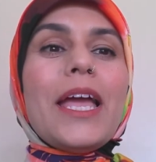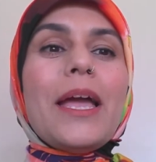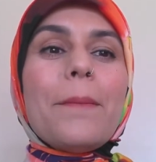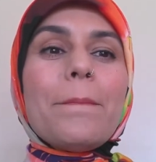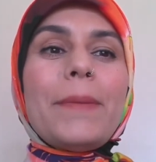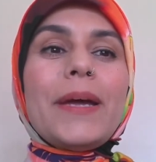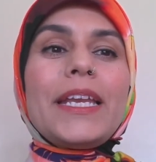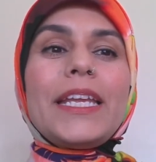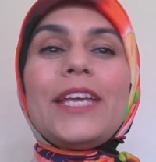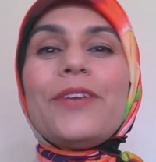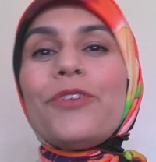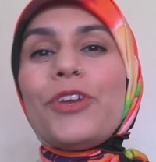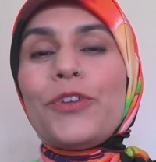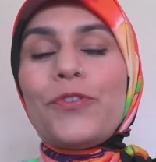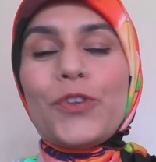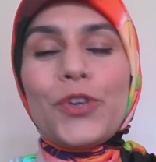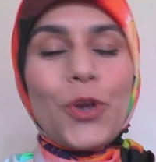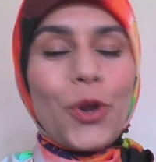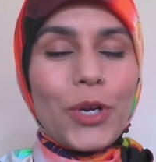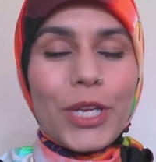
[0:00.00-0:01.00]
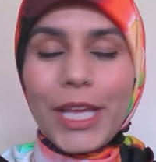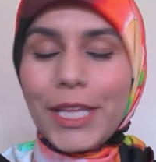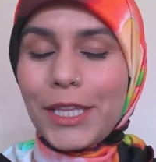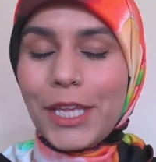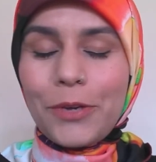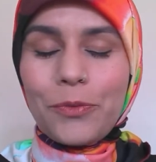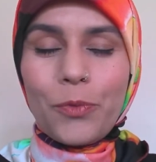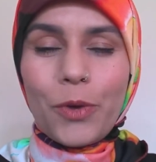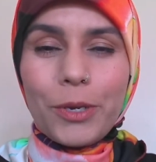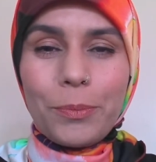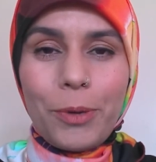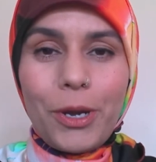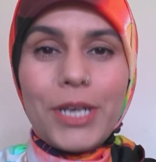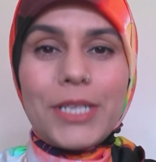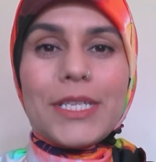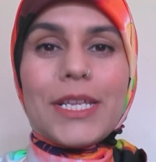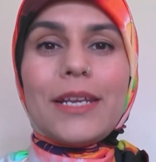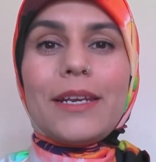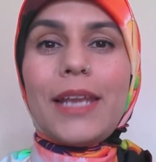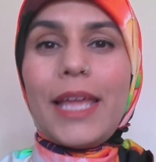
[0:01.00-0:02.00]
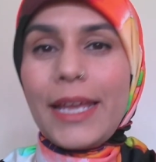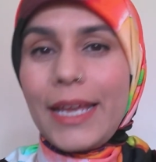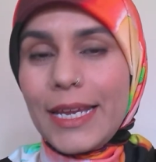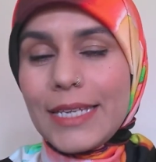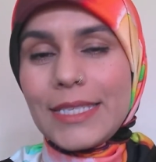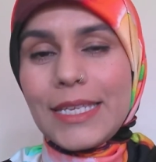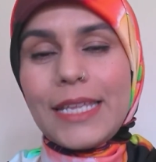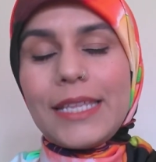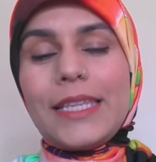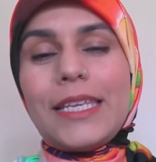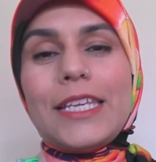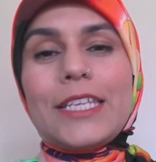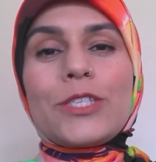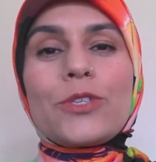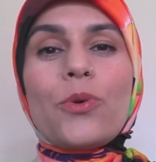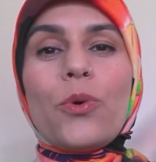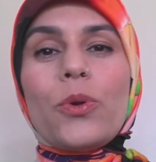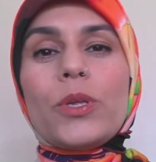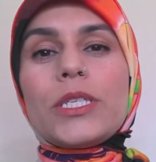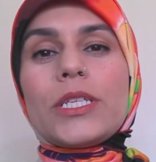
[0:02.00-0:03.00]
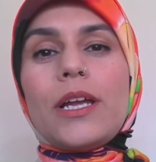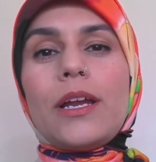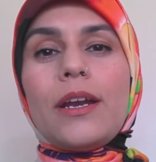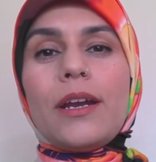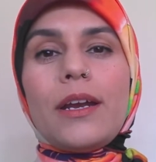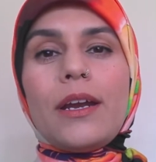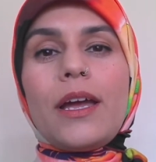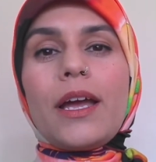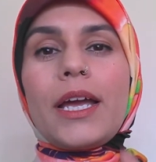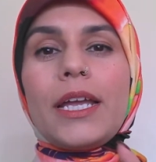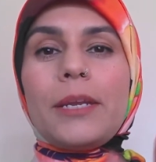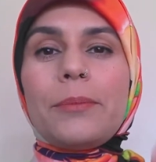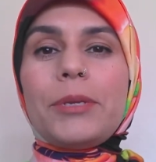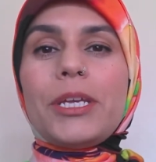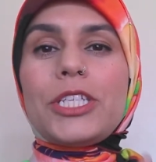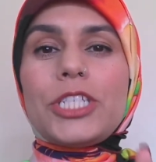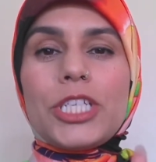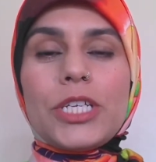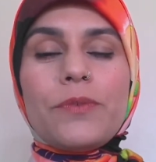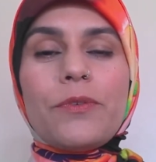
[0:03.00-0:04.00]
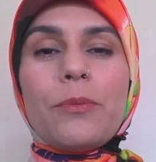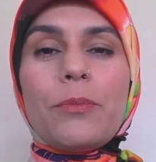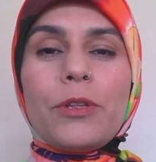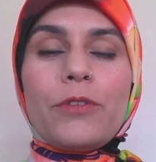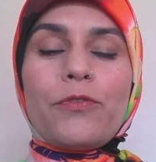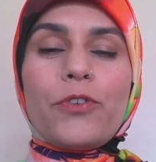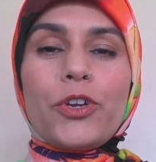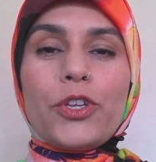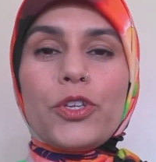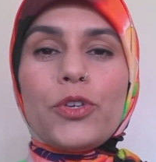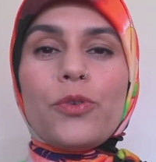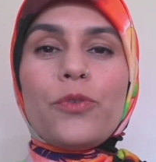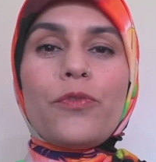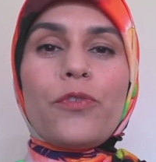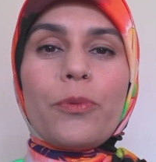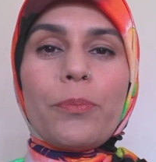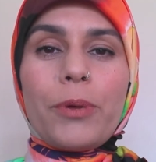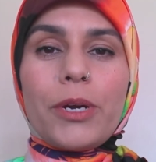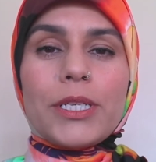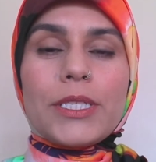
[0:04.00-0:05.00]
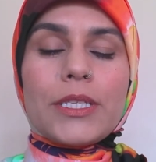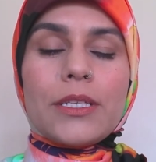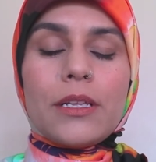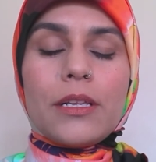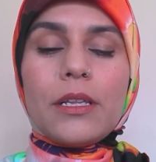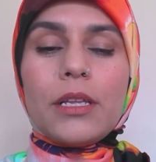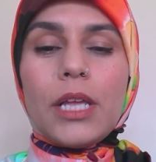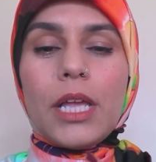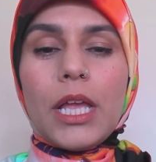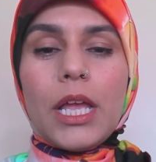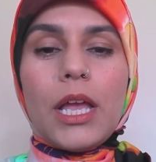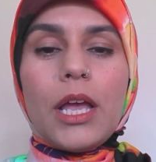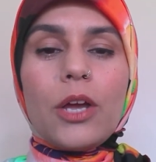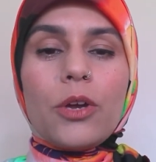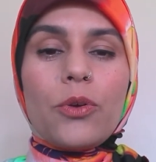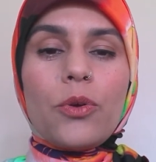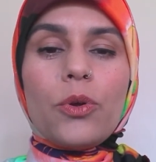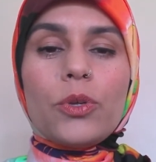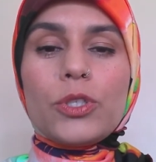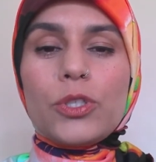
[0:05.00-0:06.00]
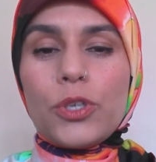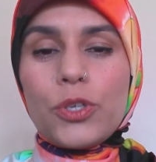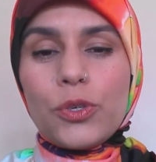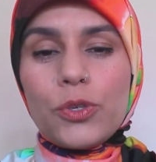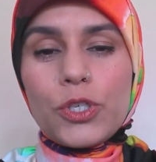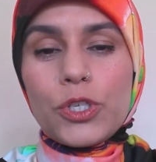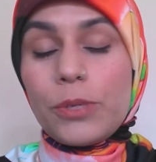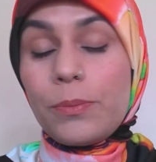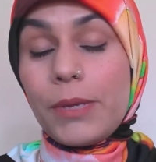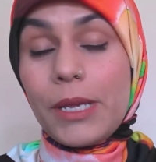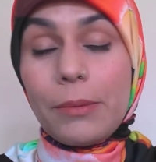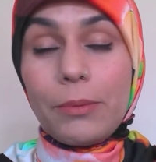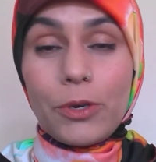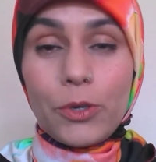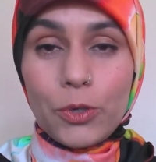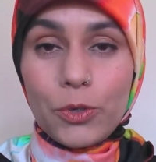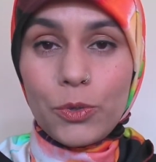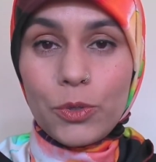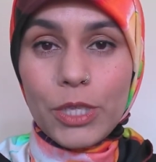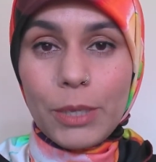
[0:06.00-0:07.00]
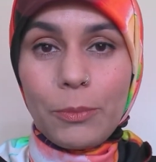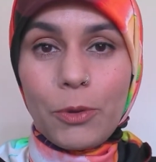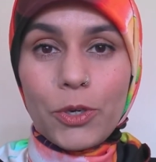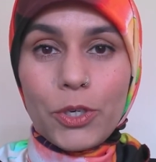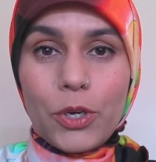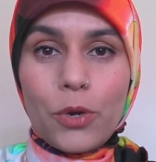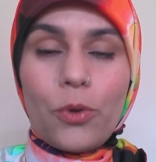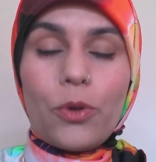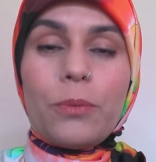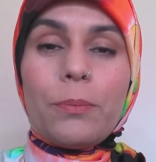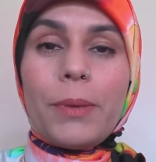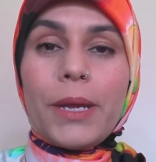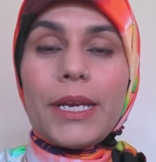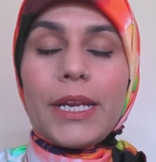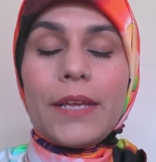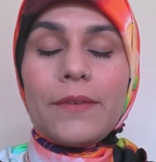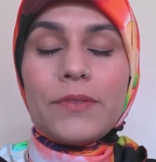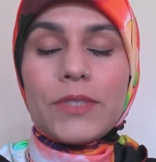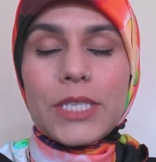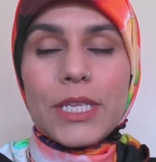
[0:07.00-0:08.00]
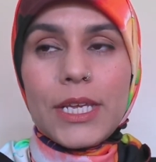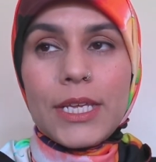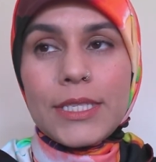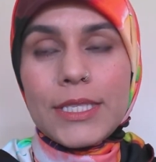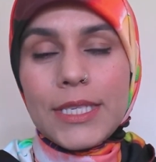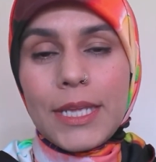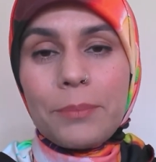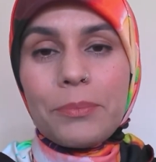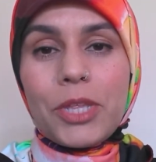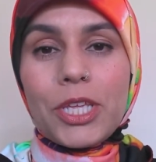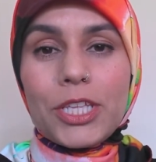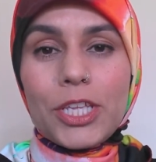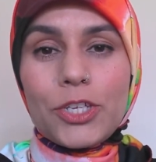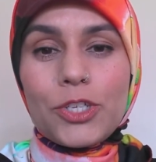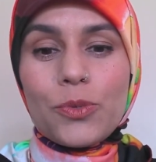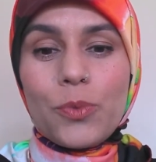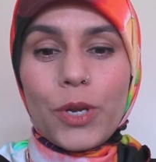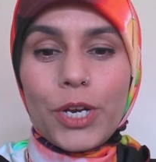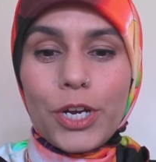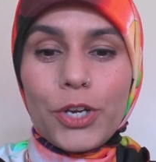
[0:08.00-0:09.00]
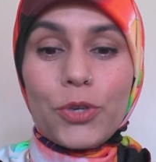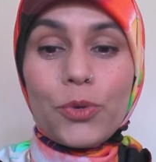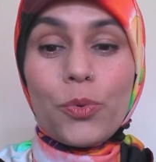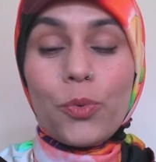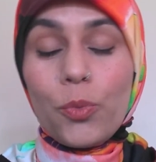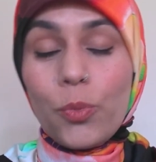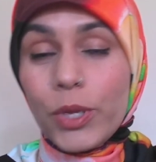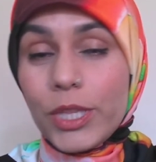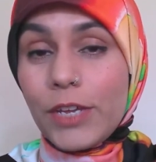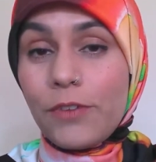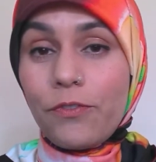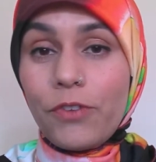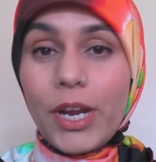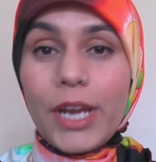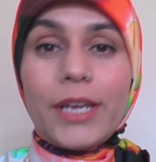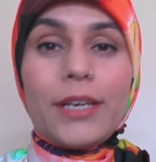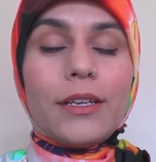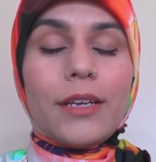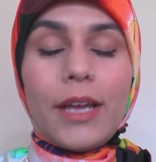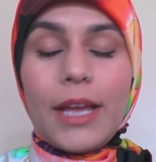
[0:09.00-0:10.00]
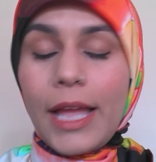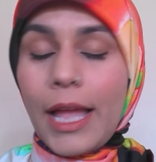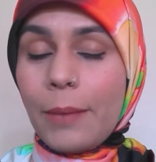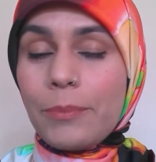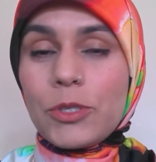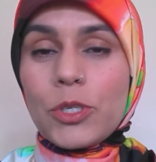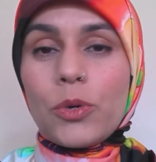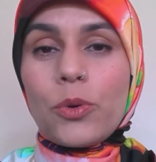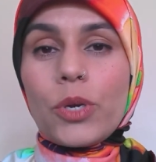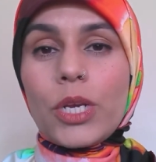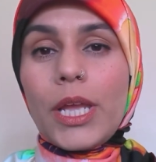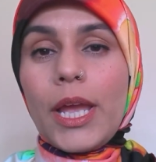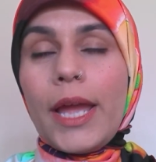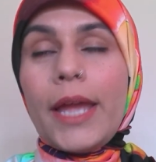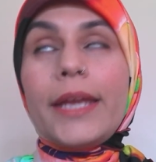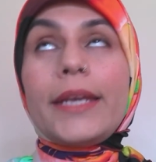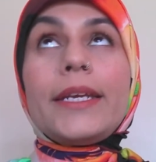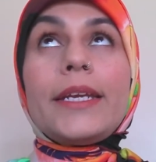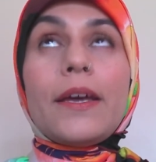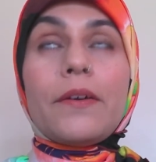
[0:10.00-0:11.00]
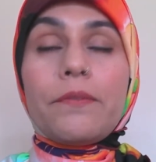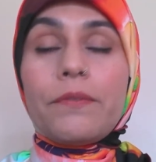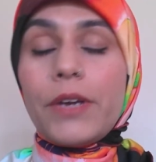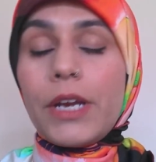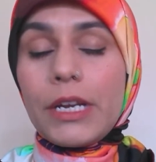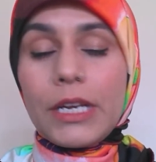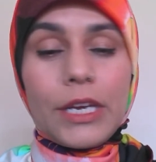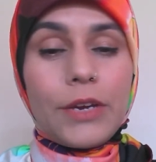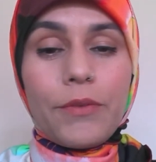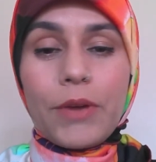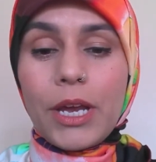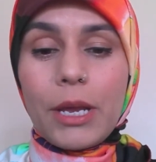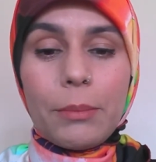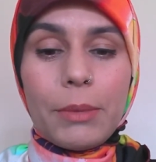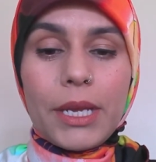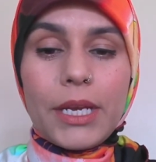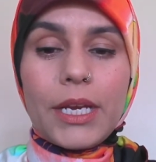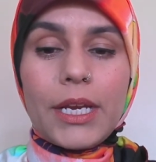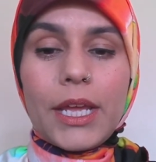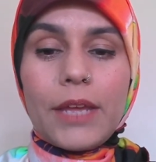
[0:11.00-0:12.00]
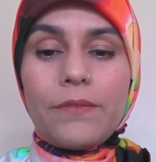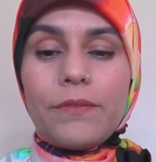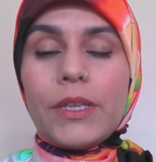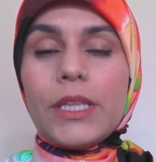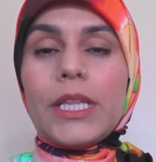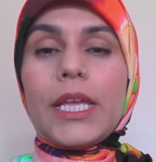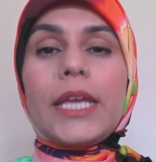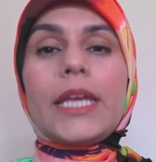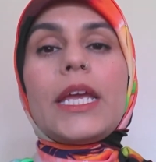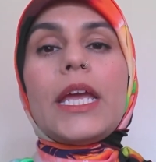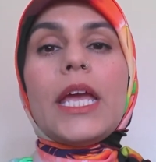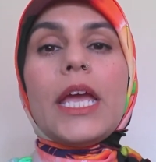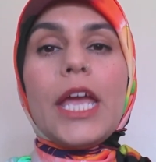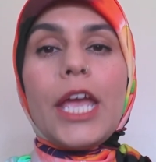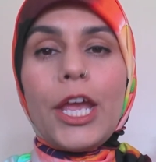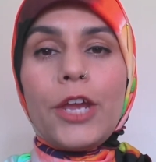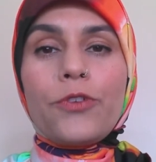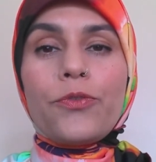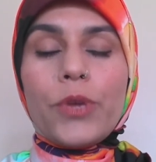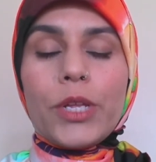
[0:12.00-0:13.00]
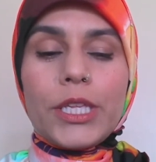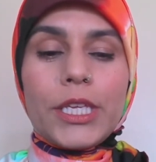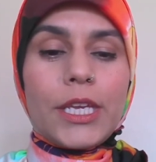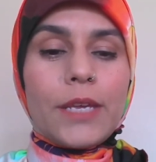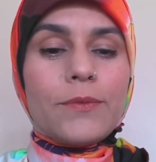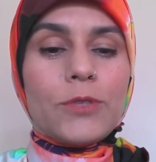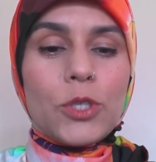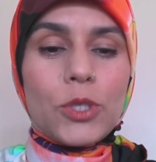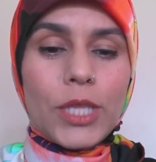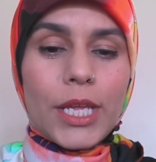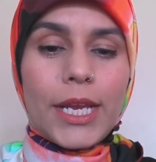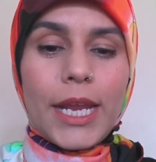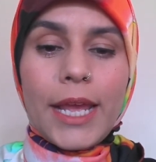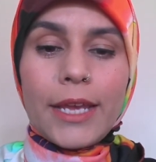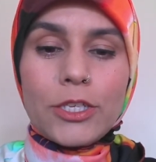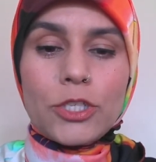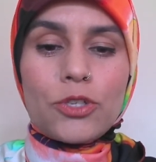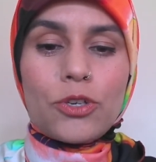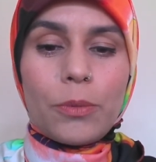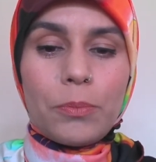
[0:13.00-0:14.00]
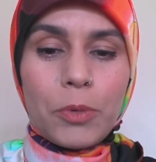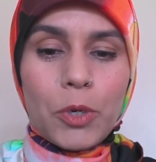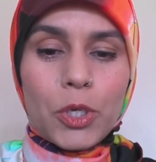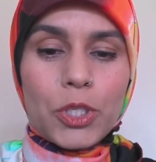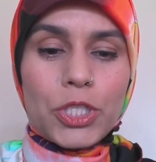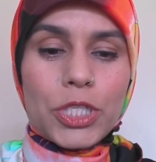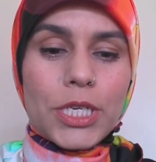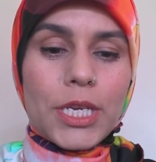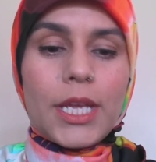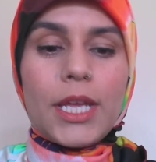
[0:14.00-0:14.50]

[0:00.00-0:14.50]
But even if you don't get that one person, like I said, these goals are going to be achievable for you for personal growth, so you should be able to do them on your own. But if it's something that you want to do with a friend, absolutely, I definitely recommend it. I feel like it really gives you that extra push.